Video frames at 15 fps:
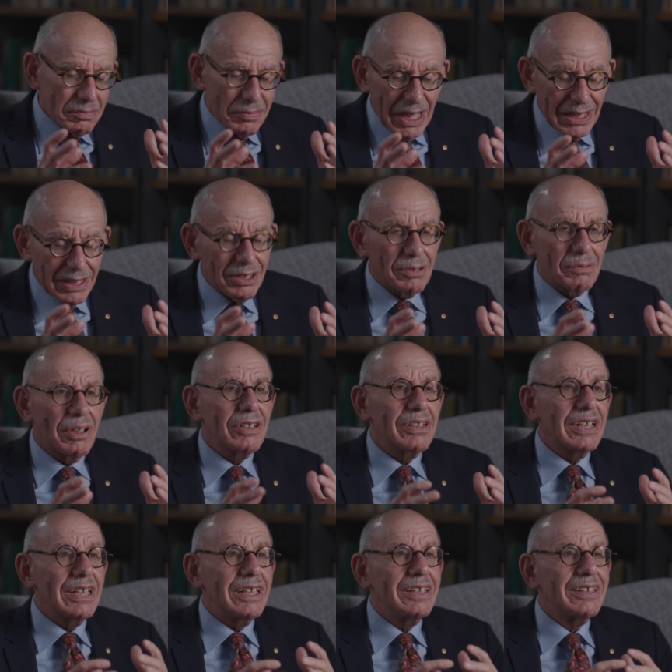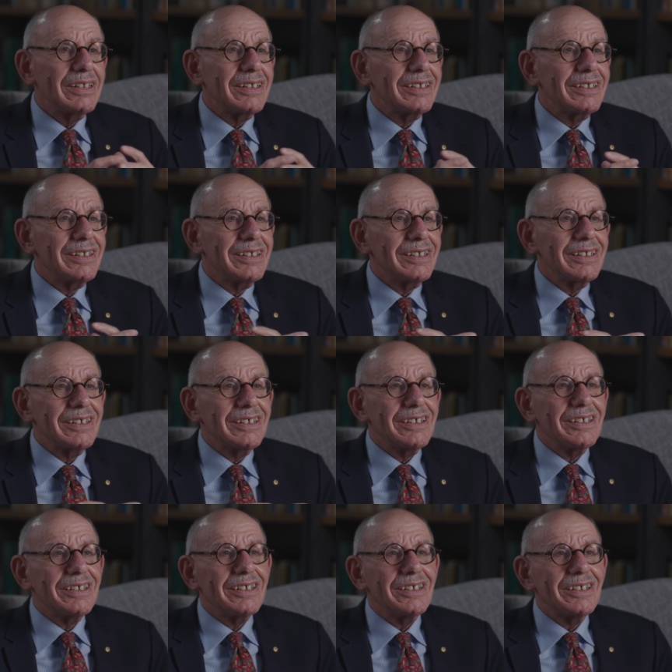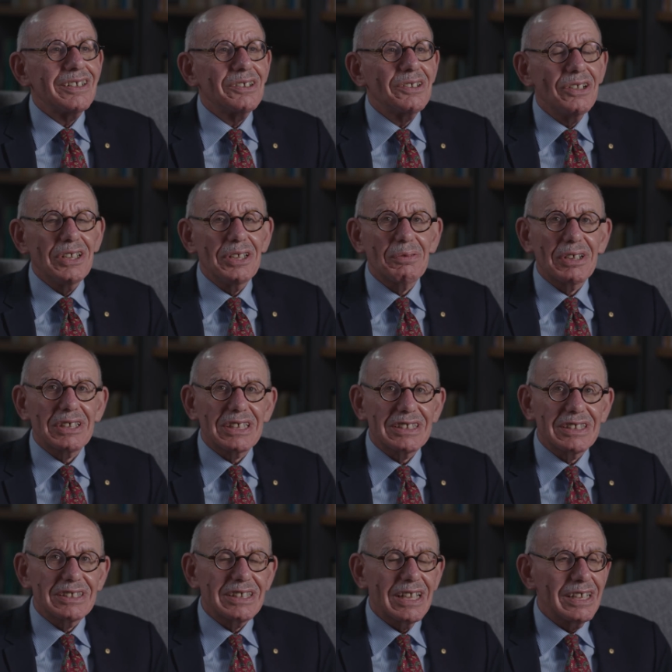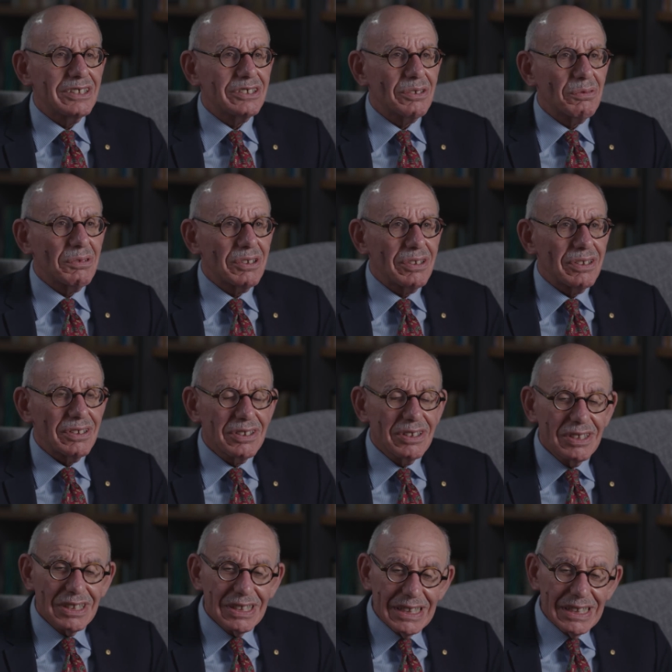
rightly or wrongly, truly wanted to change the world,